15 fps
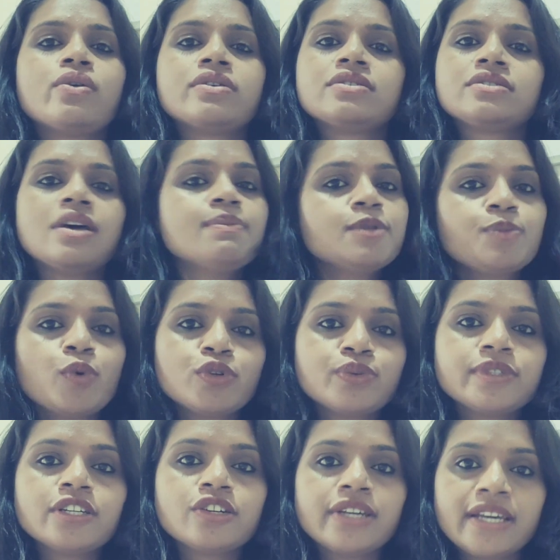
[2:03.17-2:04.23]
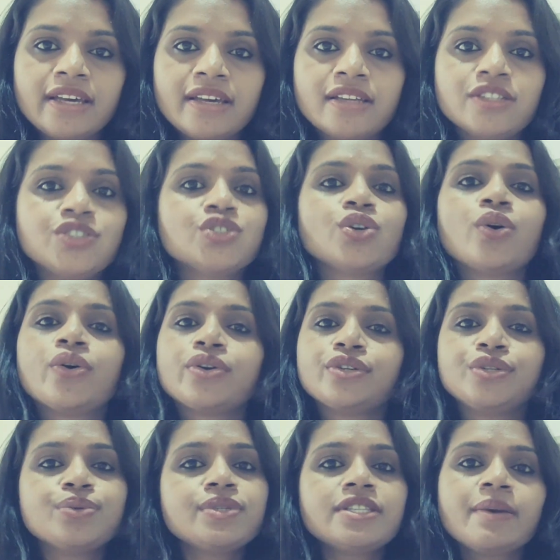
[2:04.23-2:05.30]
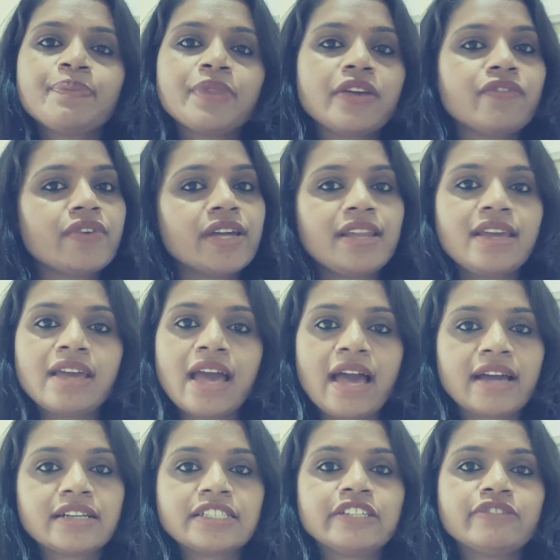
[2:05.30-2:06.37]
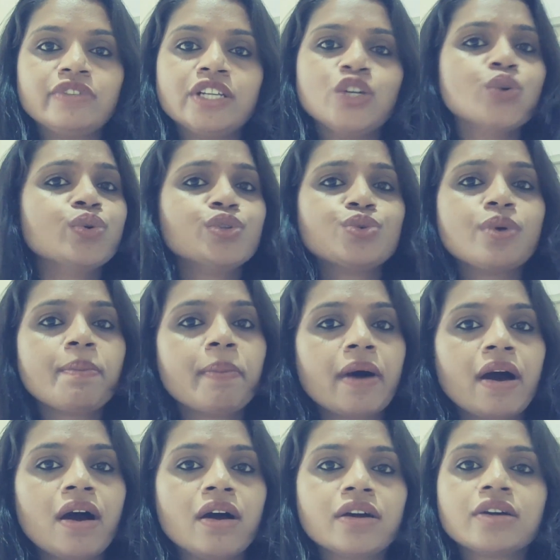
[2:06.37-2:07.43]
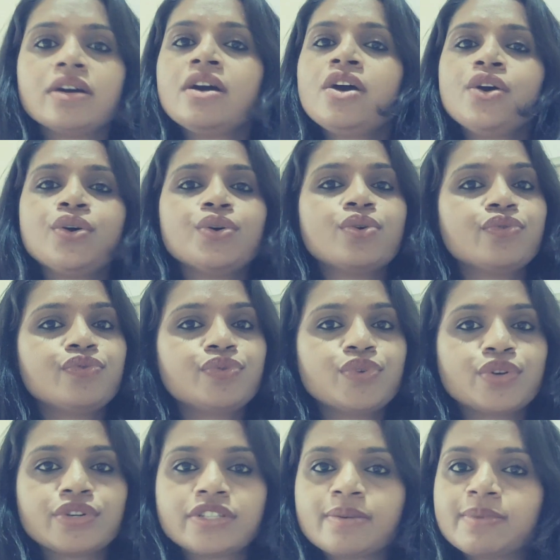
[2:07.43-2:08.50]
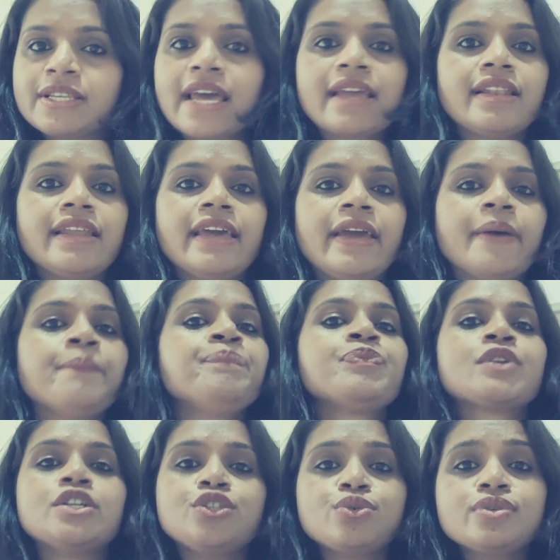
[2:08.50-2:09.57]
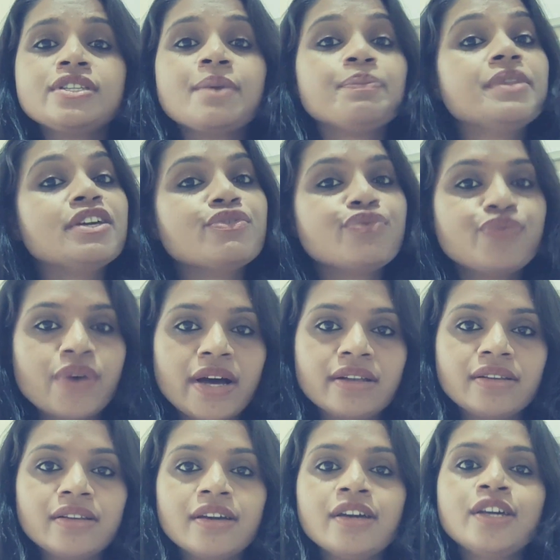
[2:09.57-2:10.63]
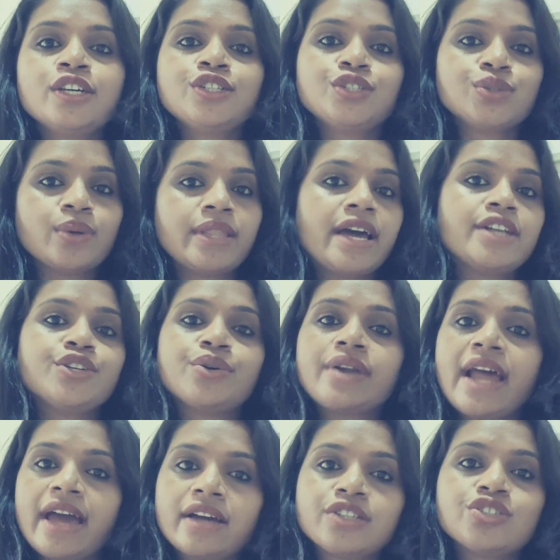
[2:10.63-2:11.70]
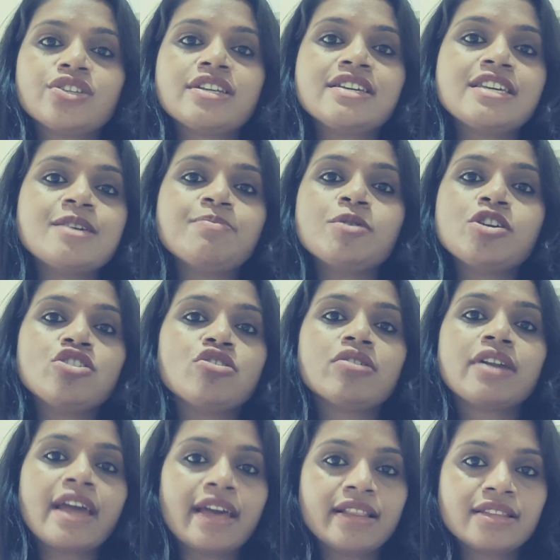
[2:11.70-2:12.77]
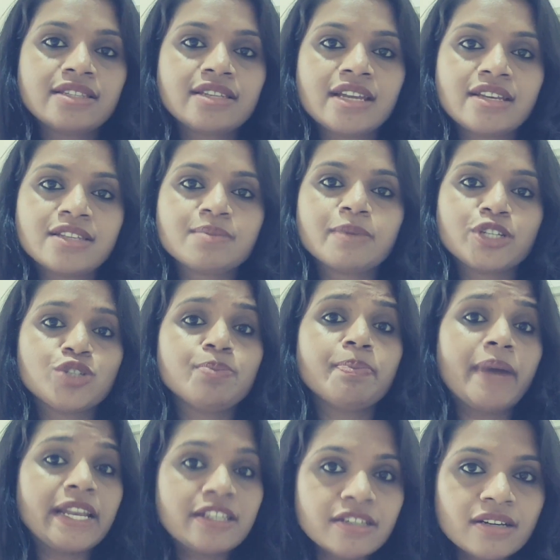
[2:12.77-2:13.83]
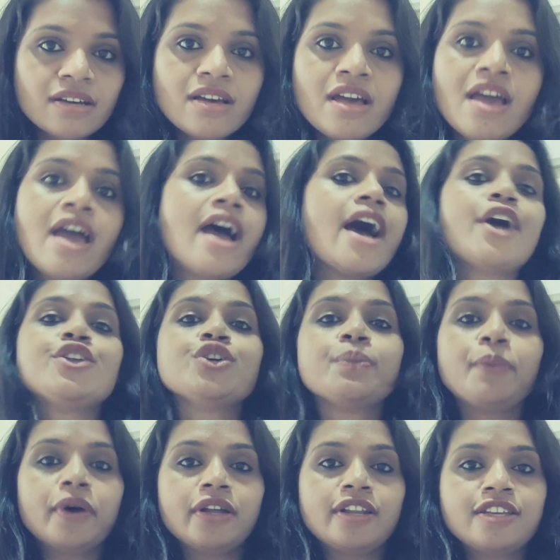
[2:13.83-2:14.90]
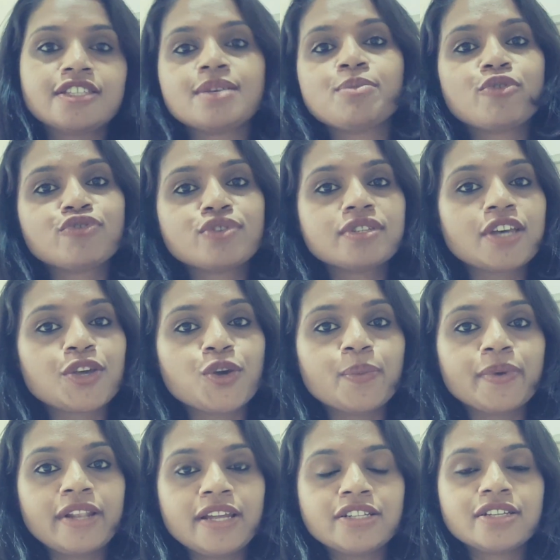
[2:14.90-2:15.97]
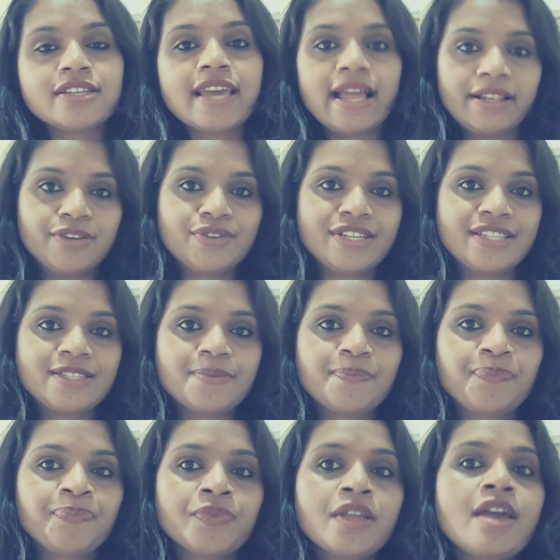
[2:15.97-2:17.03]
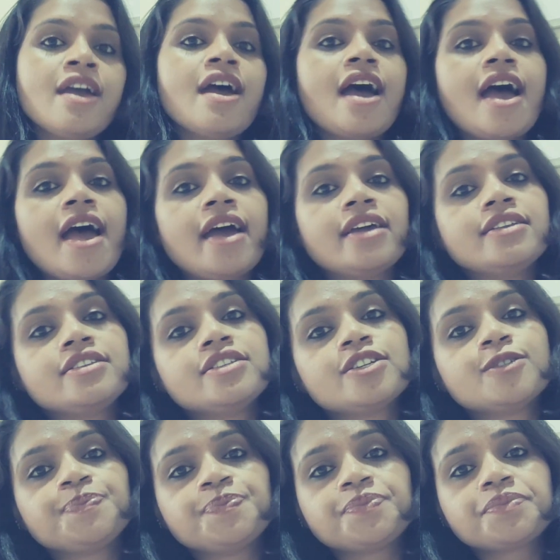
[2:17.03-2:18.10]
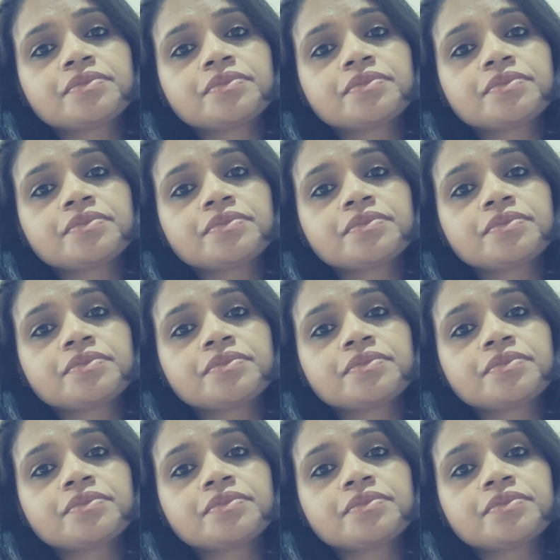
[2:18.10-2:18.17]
or some sport with your kids, or do something very actively, go to a park, go for some cycling, do something fun so that you're actually keeping your health status much better and you're burning some of those accumulated calories. And